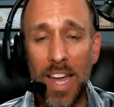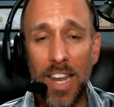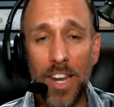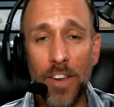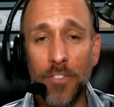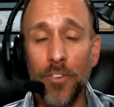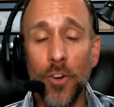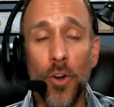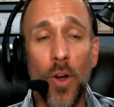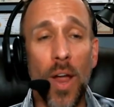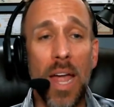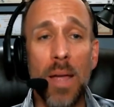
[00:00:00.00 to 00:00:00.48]

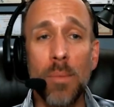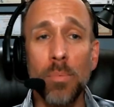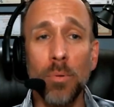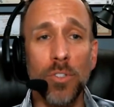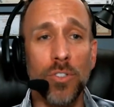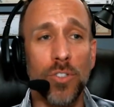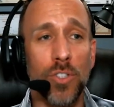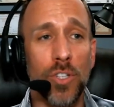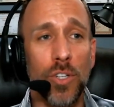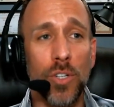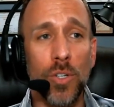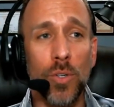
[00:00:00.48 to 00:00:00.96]
if you're
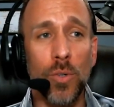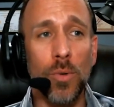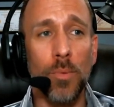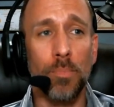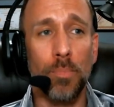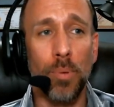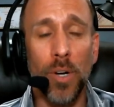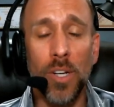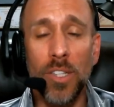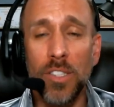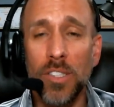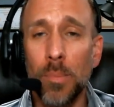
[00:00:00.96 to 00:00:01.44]
able
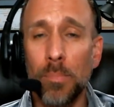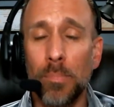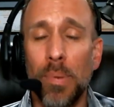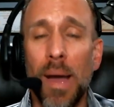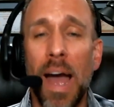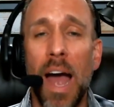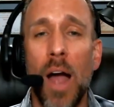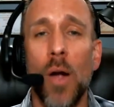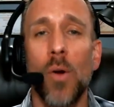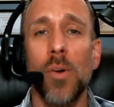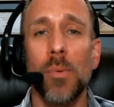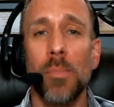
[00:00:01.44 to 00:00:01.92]
to, put
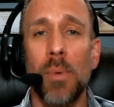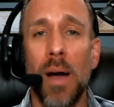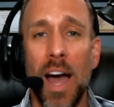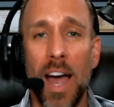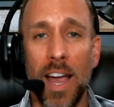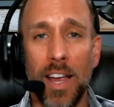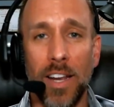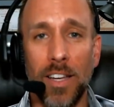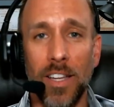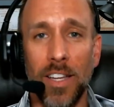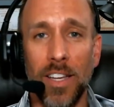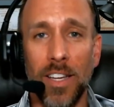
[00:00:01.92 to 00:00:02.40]
some power
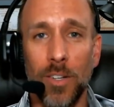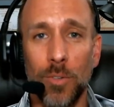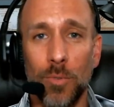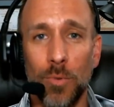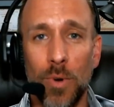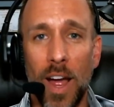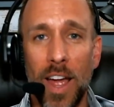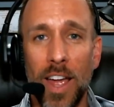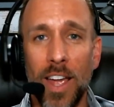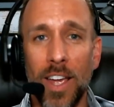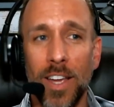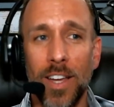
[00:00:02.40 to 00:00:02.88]
behind it,
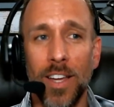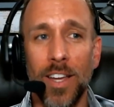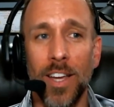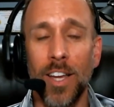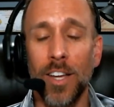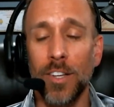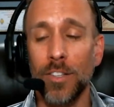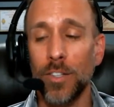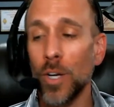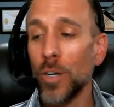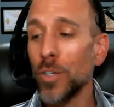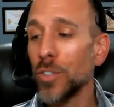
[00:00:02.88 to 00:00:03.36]
right?
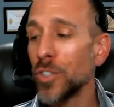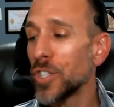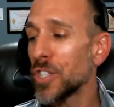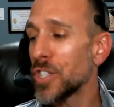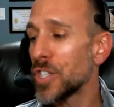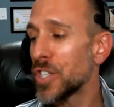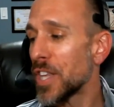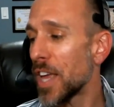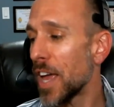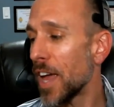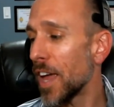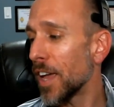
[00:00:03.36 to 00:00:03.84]
Don't
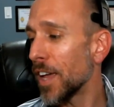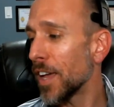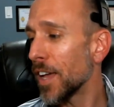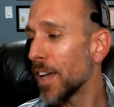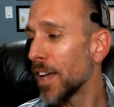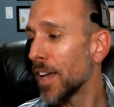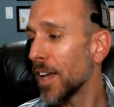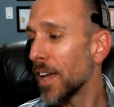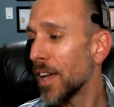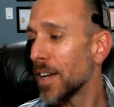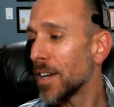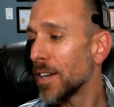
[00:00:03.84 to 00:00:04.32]
just say,